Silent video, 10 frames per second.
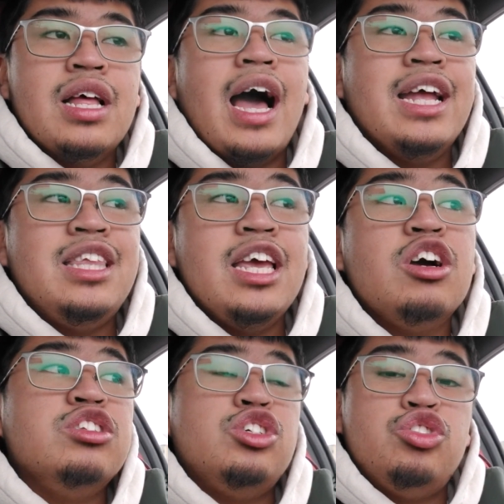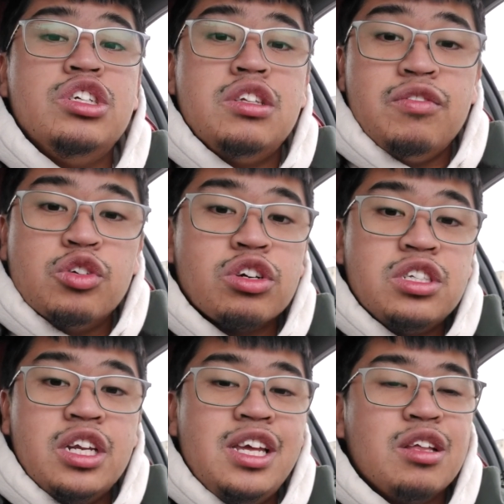I think on the streets of New York
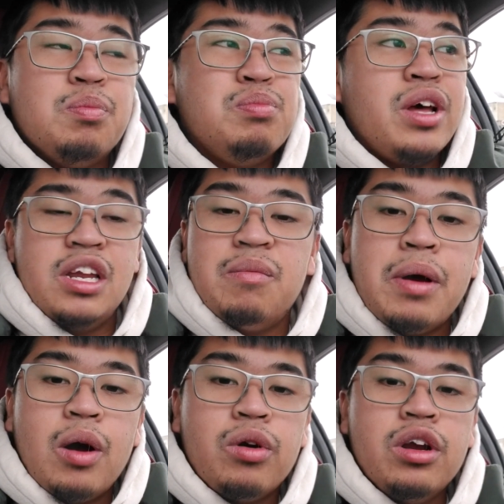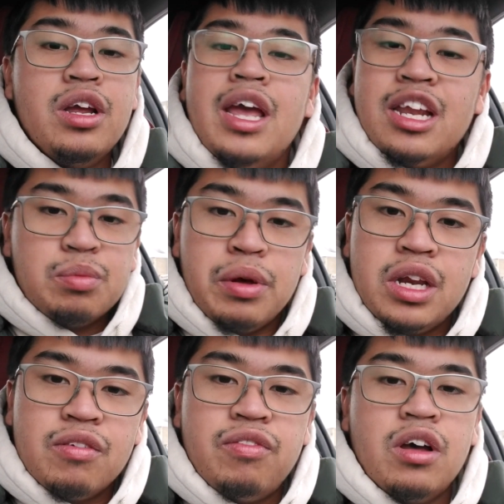City, it's plenty of power, and it's
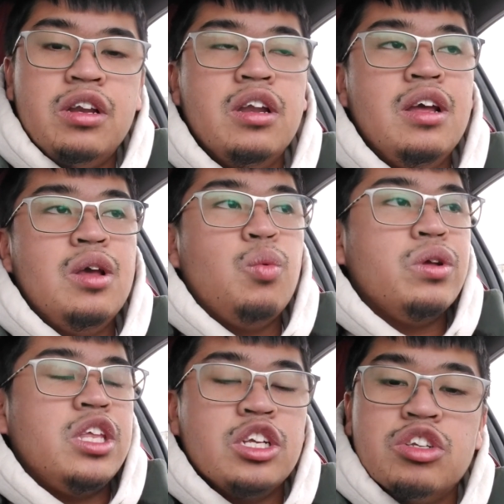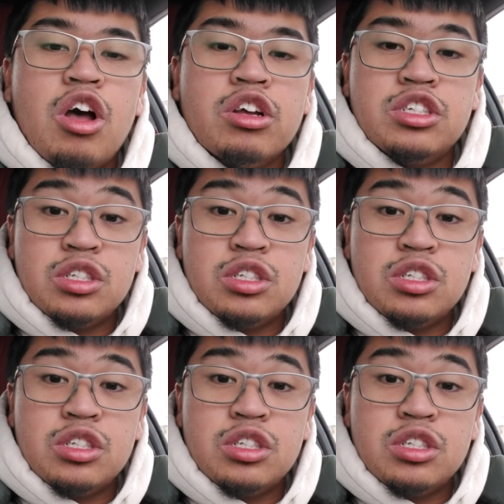plenty of fun with the exhaust.